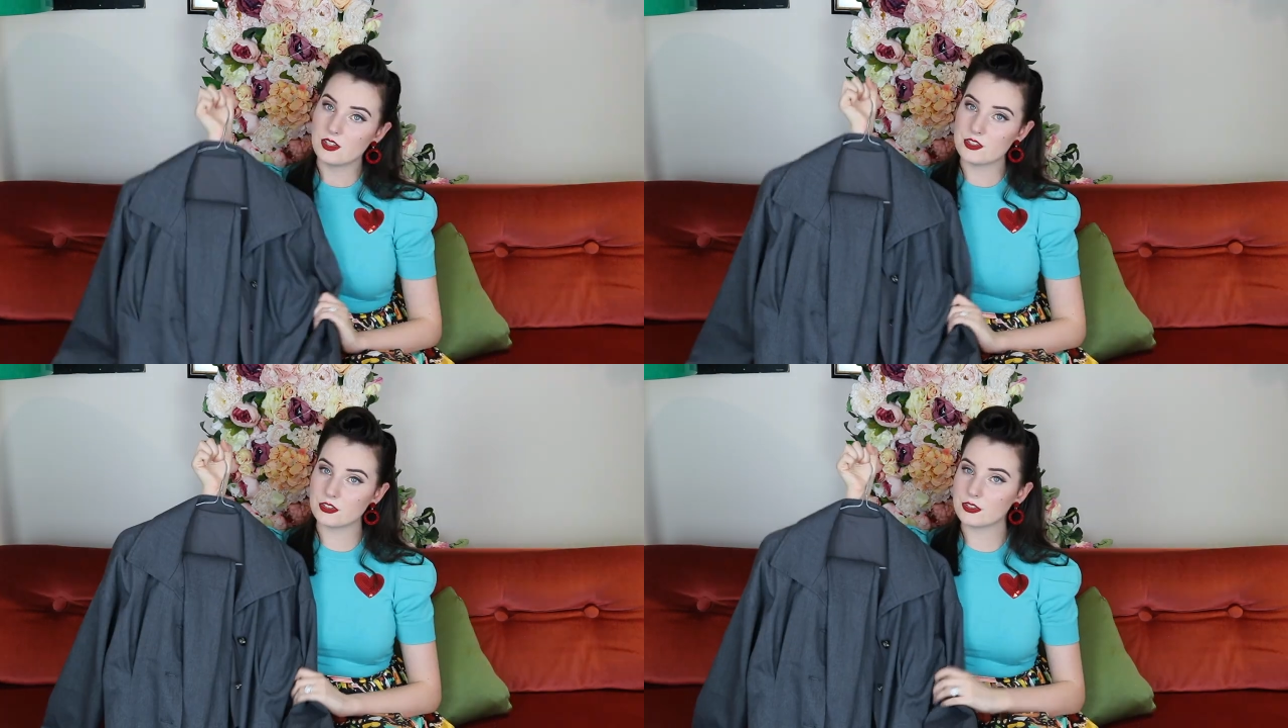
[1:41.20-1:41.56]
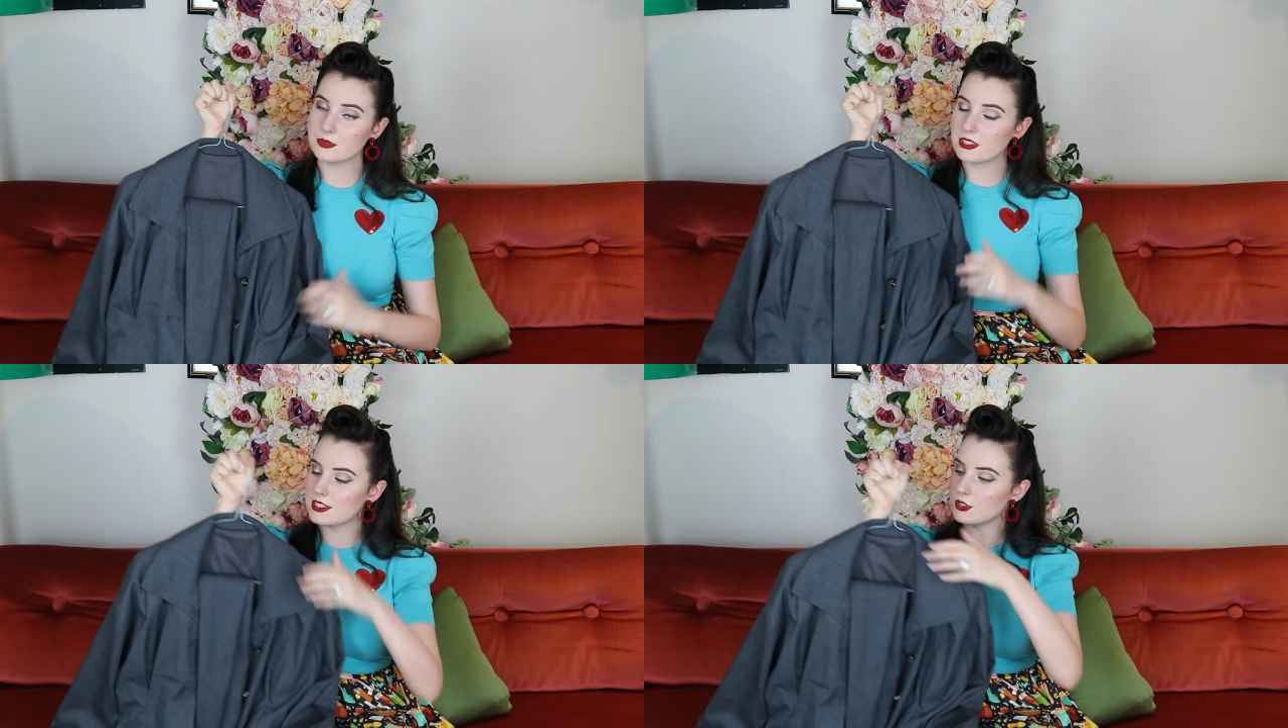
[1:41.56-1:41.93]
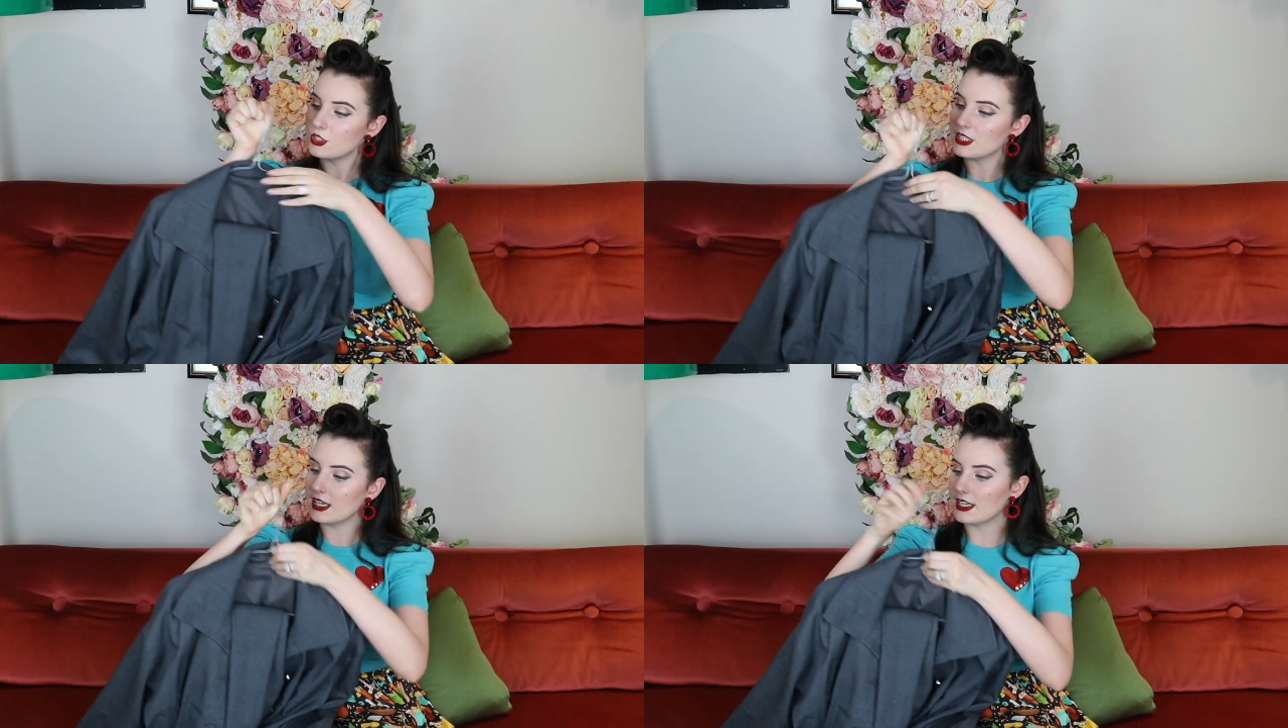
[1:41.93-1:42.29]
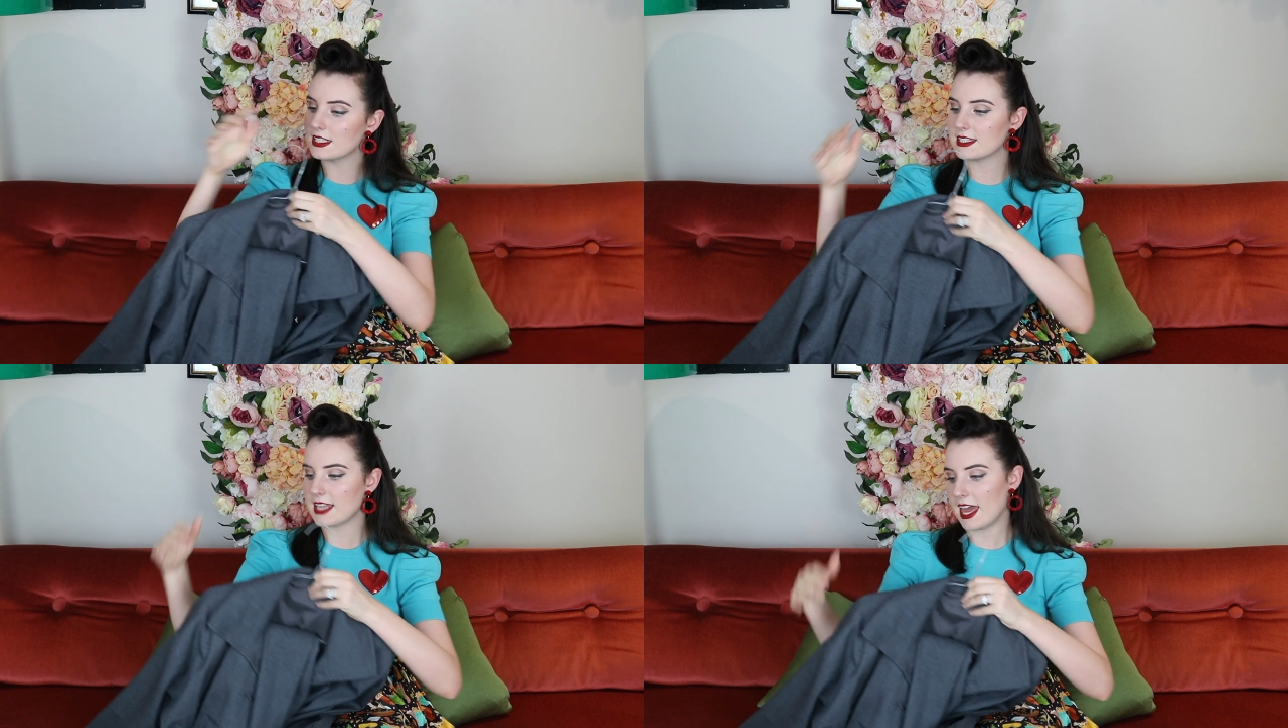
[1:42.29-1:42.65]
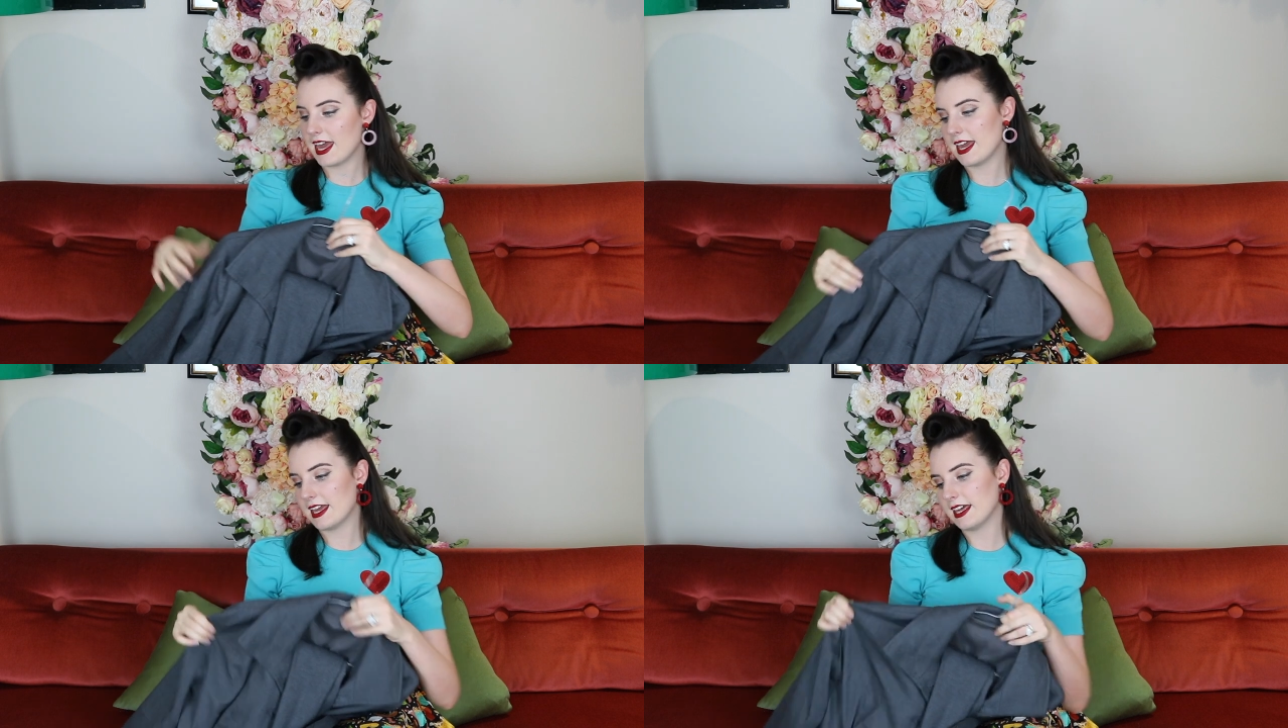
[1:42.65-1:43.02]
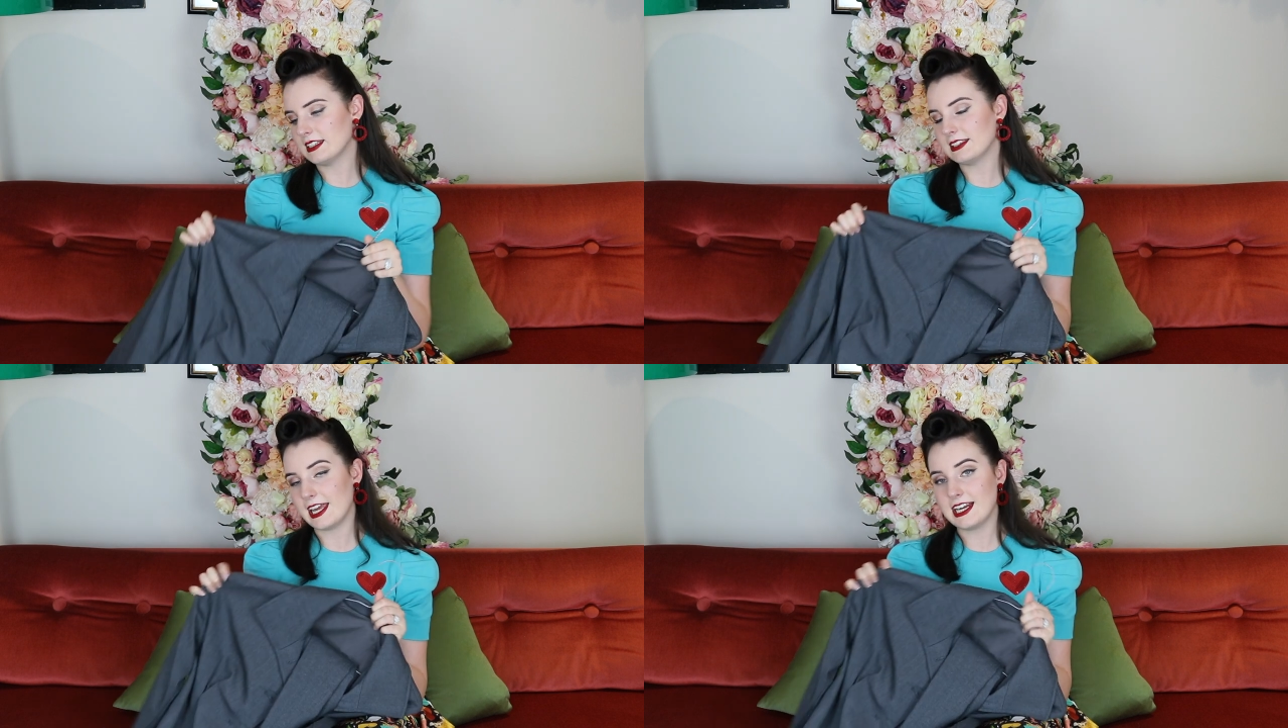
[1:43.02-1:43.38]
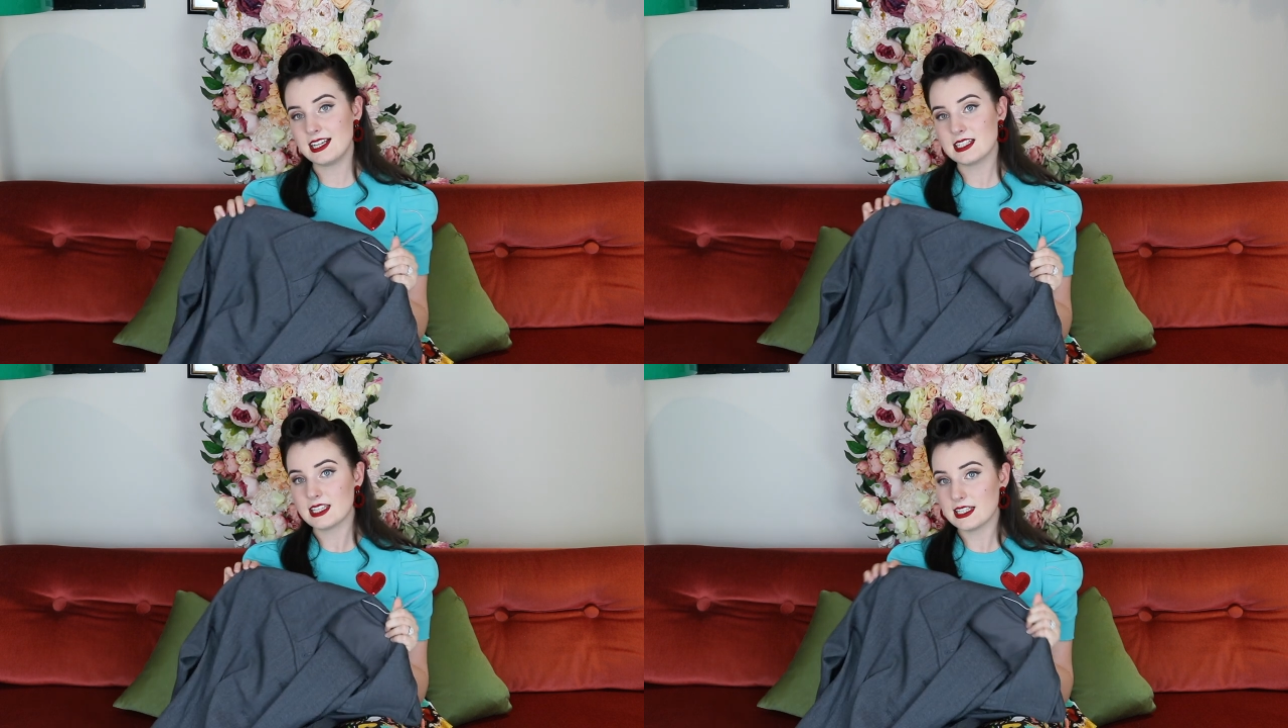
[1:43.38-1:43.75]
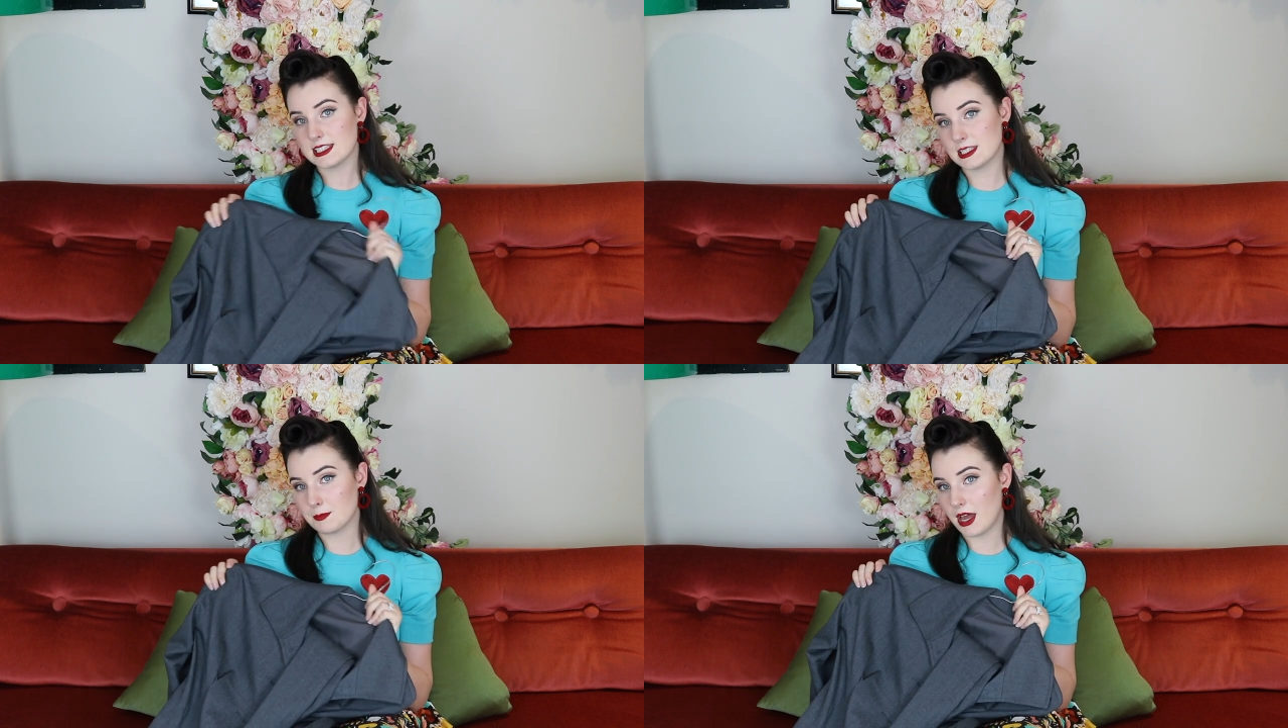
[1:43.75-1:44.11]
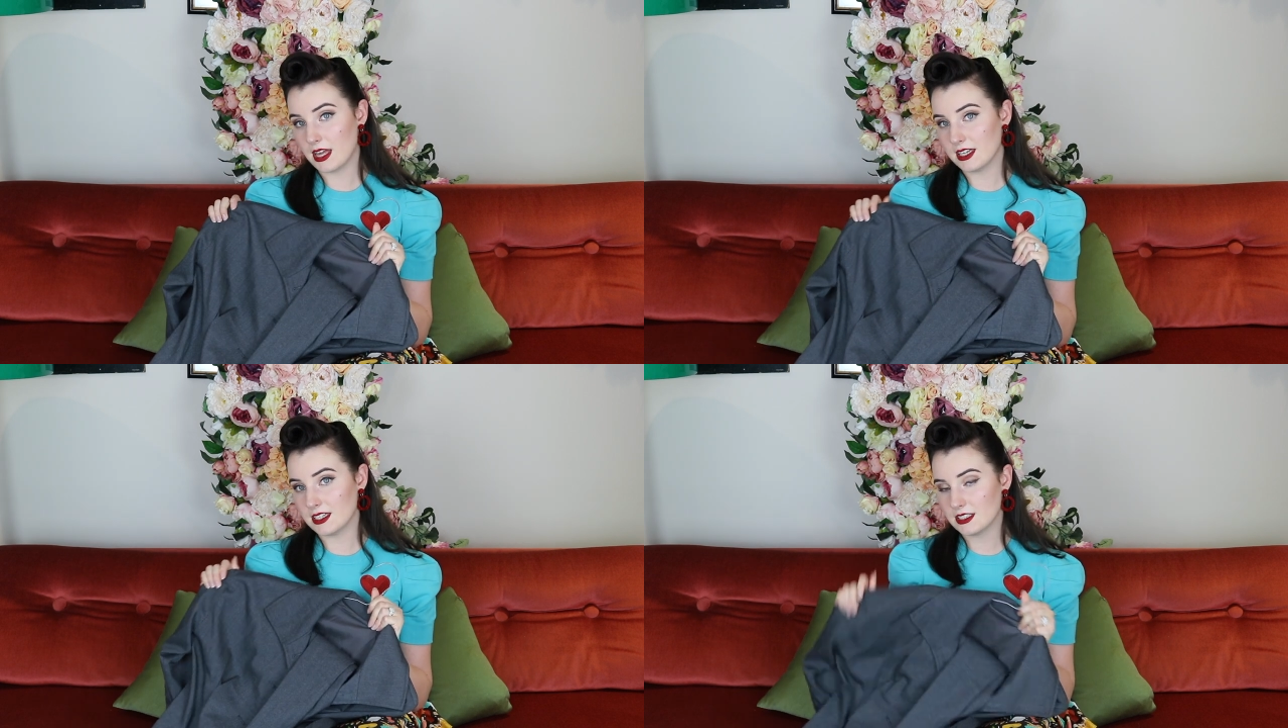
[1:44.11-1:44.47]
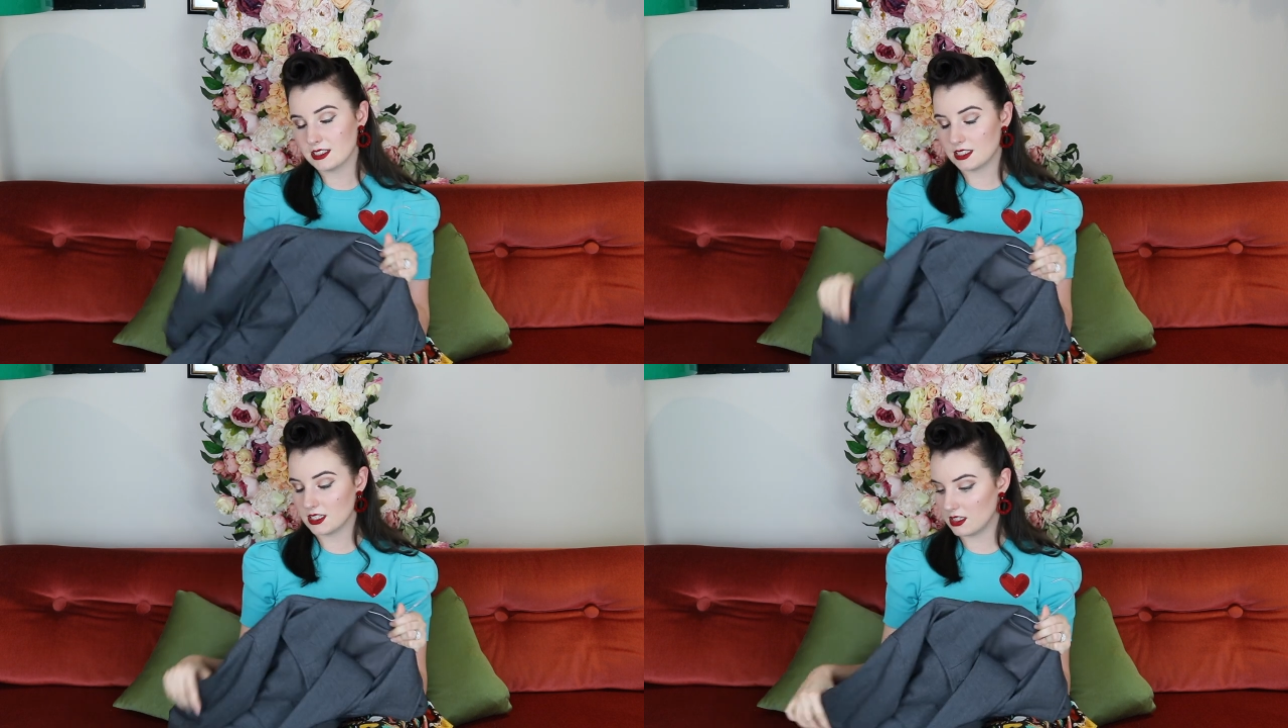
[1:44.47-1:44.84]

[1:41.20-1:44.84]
So the suit is a ladies inspired